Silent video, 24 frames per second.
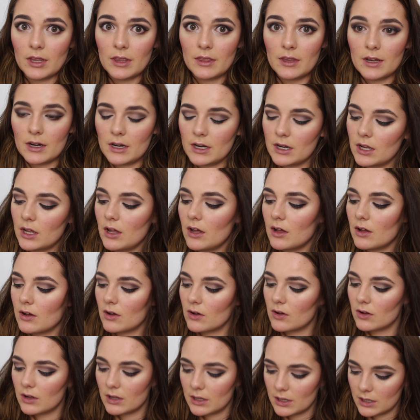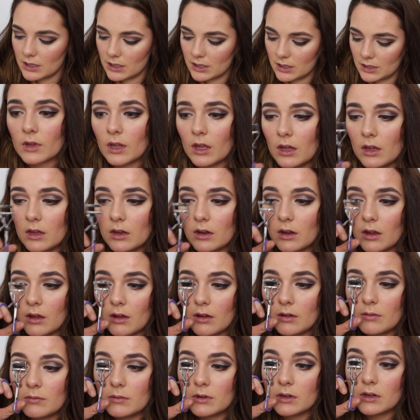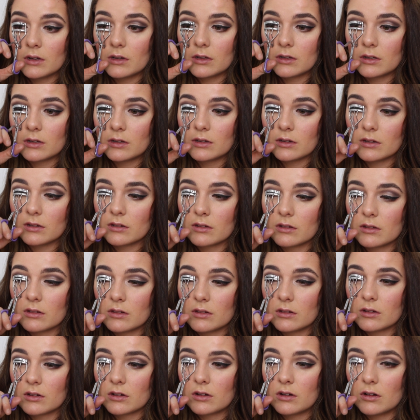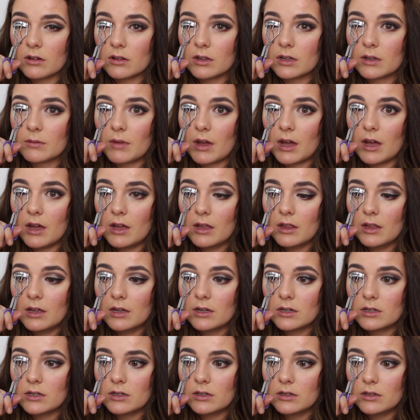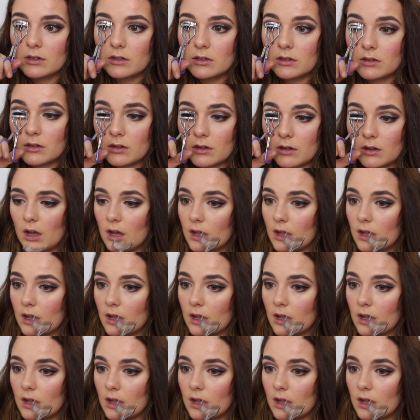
there you go. Okay, now I'm just curling my eyelashes.